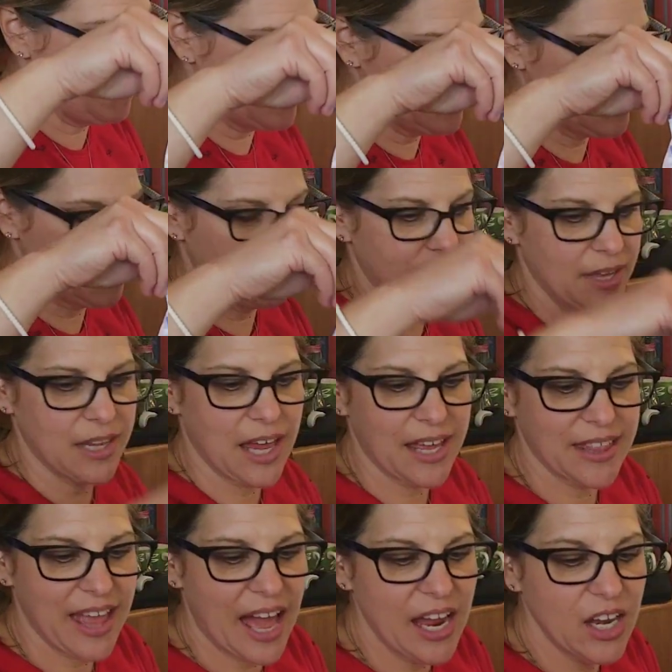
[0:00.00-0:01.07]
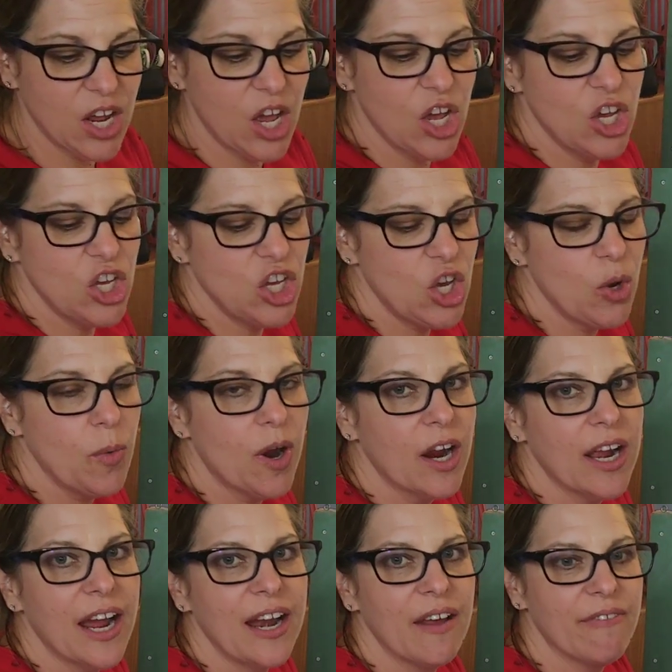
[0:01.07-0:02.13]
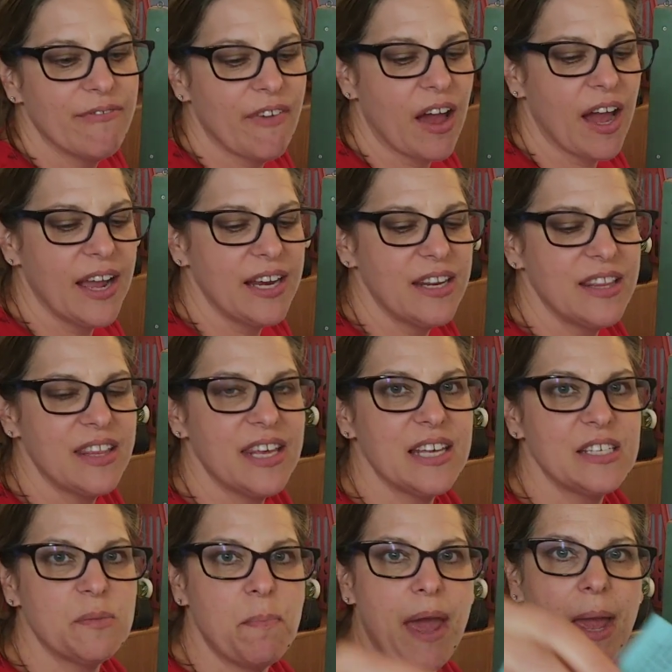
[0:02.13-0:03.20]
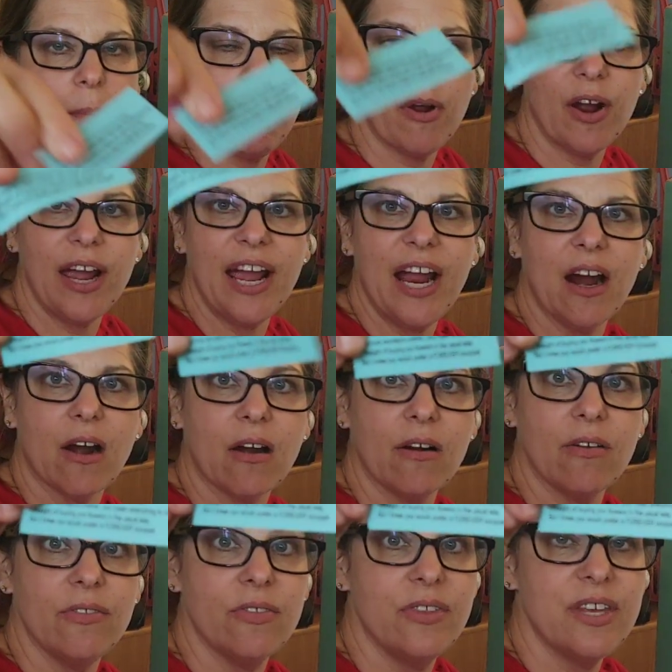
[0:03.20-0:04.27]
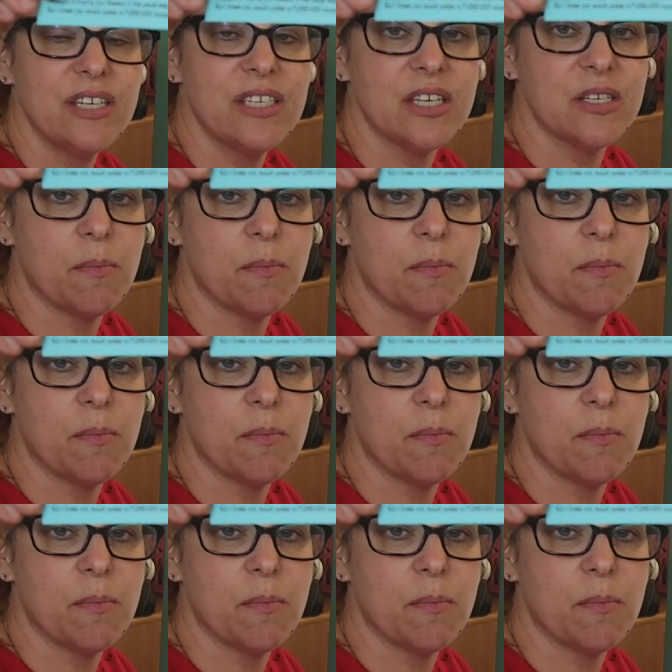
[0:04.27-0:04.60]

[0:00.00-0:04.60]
but something like that. You are going to find this paper here. This is a